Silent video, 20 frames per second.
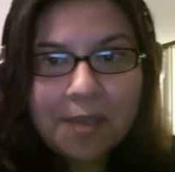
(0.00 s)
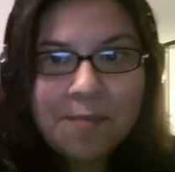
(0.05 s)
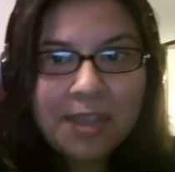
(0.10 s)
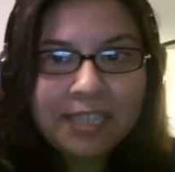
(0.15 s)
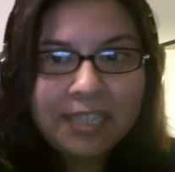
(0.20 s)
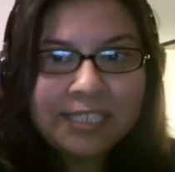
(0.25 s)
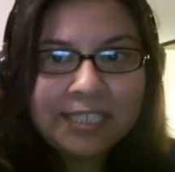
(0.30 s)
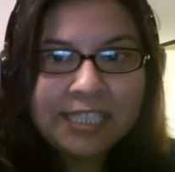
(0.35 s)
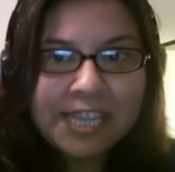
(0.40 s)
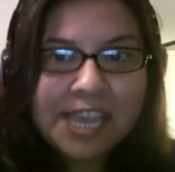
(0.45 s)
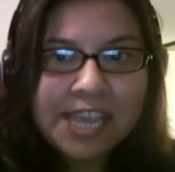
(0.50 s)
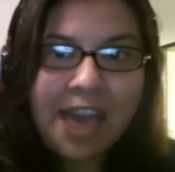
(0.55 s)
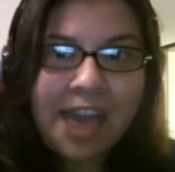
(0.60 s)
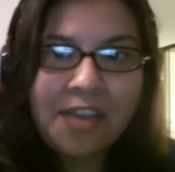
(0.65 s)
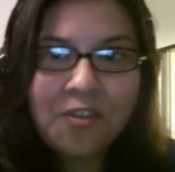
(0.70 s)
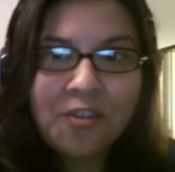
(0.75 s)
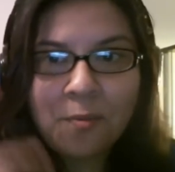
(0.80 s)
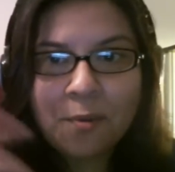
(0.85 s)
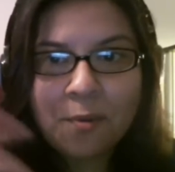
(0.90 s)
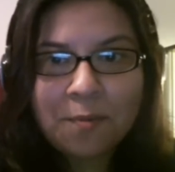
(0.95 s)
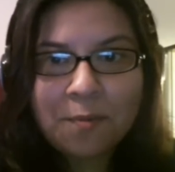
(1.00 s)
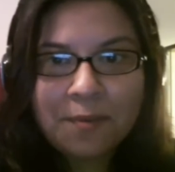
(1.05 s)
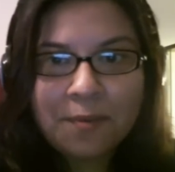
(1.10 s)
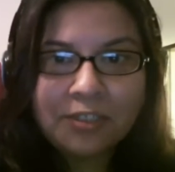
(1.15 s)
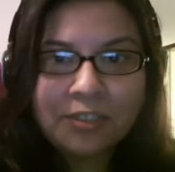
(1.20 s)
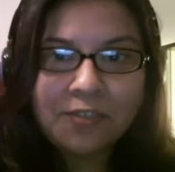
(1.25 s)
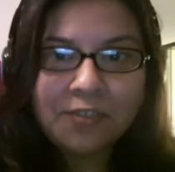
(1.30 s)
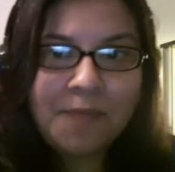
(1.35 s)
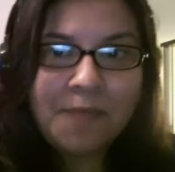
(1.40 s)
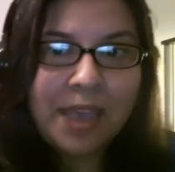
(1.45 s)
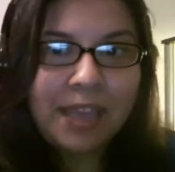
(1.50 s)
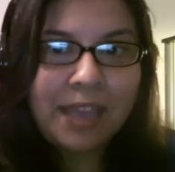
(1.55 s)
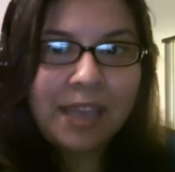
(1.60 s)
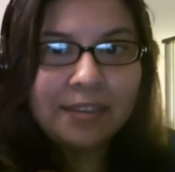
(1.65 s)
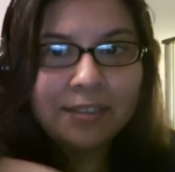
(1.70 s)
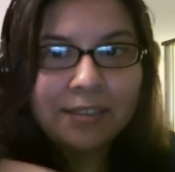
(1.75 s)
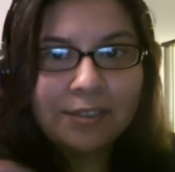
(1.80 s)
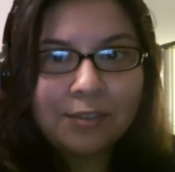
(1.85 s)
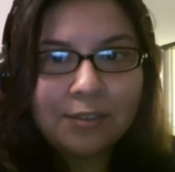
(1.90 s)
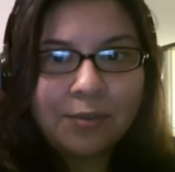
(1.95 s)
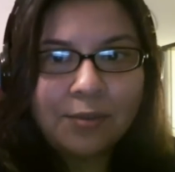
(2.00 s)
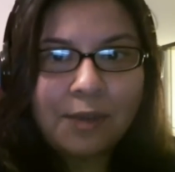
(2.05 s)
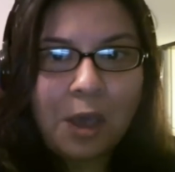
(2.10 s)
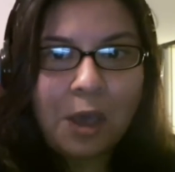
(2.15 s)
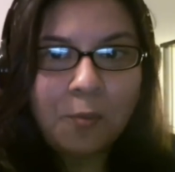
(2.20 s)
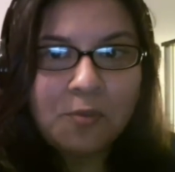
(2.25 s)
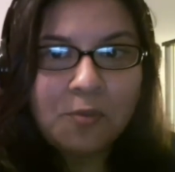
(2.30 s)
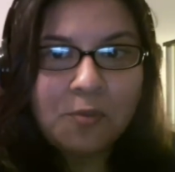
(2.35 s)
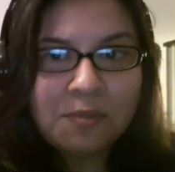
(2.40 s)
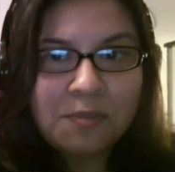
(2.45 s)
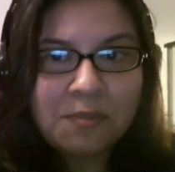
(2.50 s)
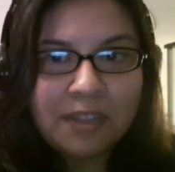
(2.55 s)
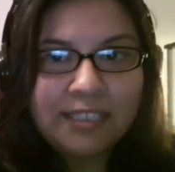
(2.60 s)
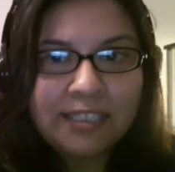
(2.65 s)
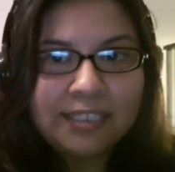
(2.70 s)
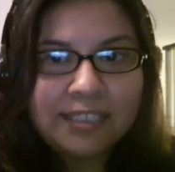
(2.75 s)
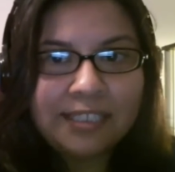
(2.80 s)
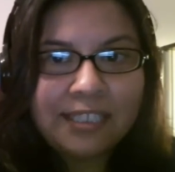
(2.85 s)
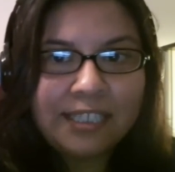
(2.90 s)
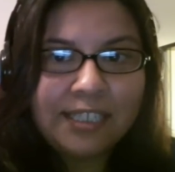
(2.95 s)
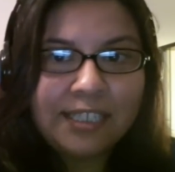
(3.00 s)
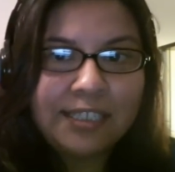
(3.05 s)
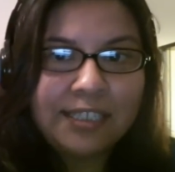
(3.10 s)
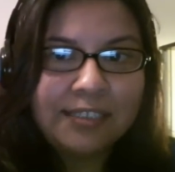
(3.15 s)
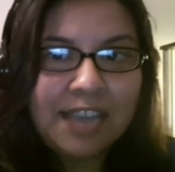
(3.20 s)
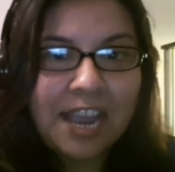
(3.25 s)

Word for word: basically gather up a bunch of men to help replace the